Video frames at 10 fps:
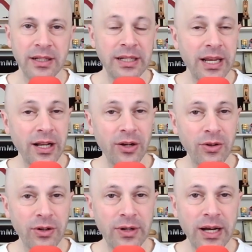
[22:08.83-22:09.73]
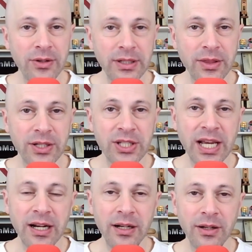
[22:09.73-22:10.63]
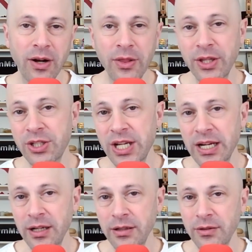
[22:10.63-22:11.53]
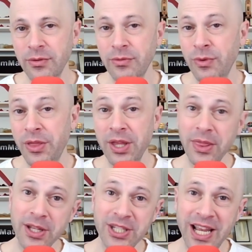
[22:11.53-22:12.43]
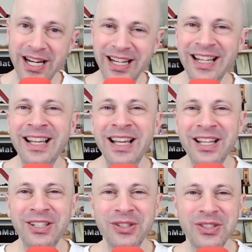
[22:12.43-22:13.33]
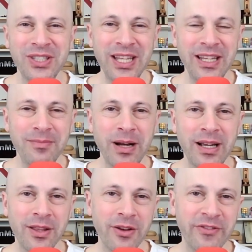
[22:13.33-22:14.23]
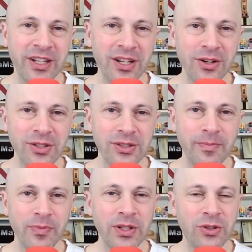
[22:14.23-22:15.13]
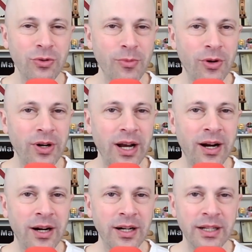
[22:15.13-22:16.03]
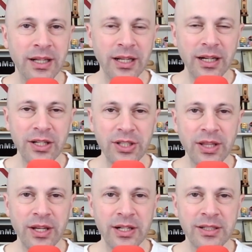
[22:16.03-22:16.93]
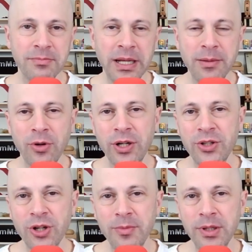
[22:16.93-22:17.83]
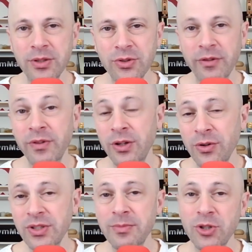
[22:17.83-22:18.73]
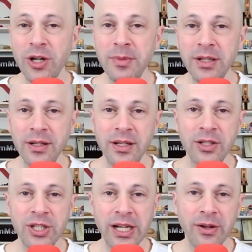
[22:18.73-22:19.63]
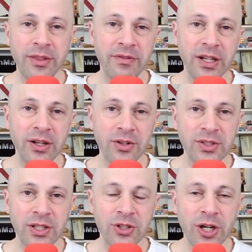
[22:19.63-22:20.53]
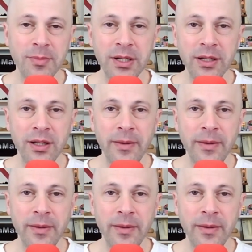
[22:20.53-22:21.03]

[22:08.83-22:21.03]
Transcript: Take a look around in the channel, on the channel, within the channel, to see my other videos. 2 more are in English, and there's many more in German. So if you know some German, check out the videos in German.